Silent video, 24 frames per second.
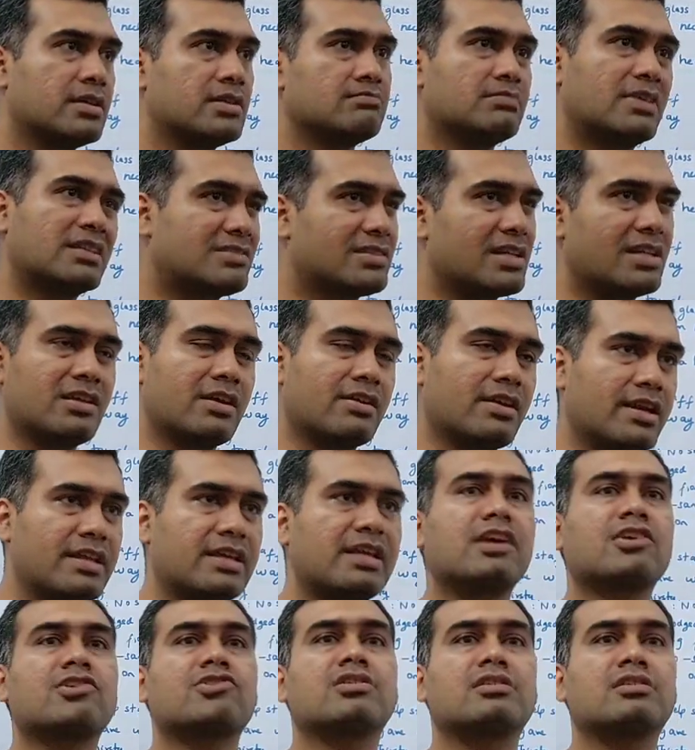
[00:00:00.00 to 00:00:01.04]
But still, the
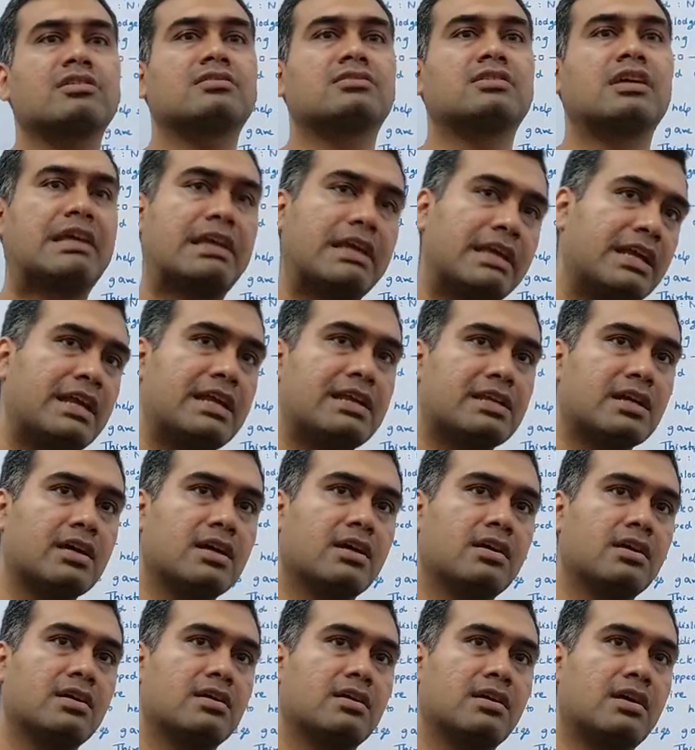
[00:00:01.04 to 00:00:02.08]
radiations, the heat,
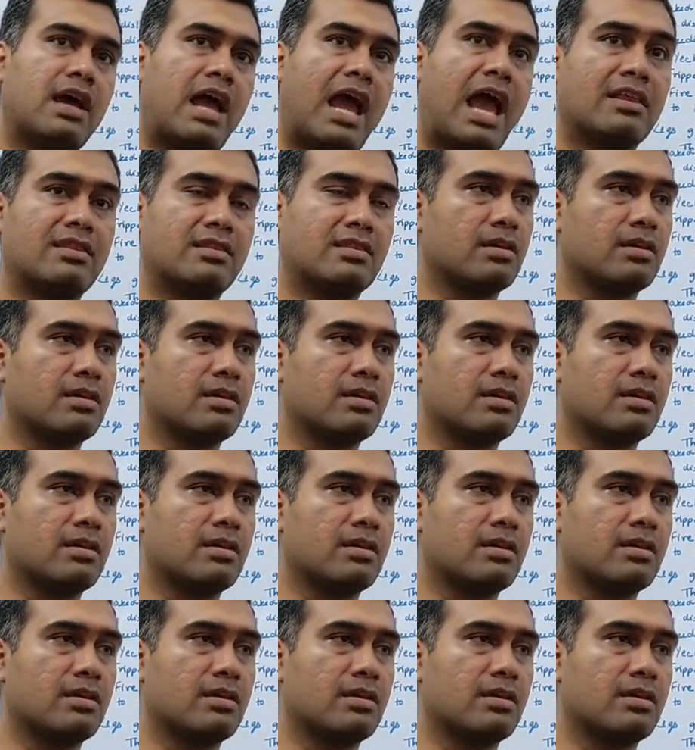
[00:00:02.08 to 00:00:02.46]
and